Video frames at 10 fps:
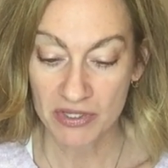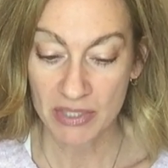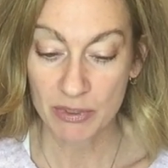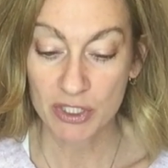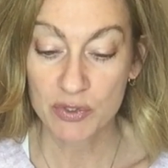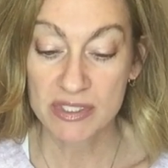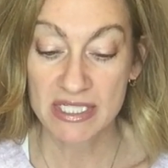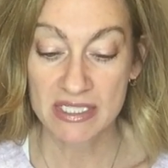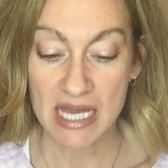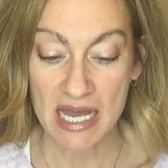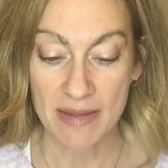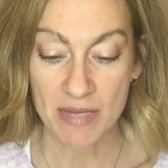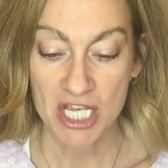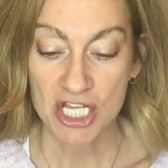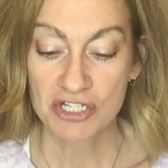They were losing time.
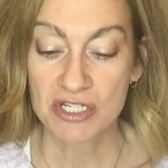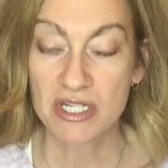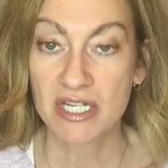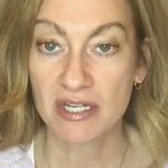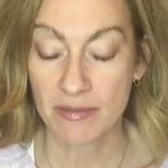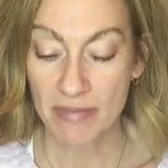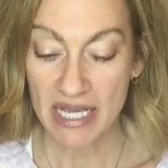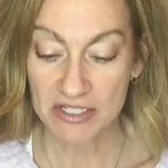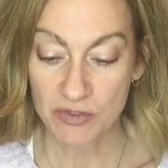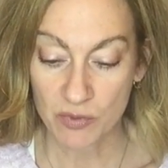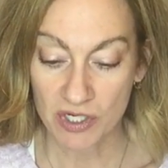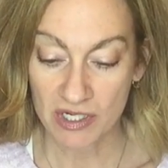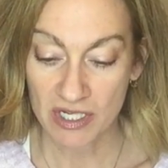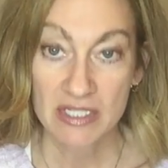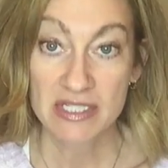She needed him back to work.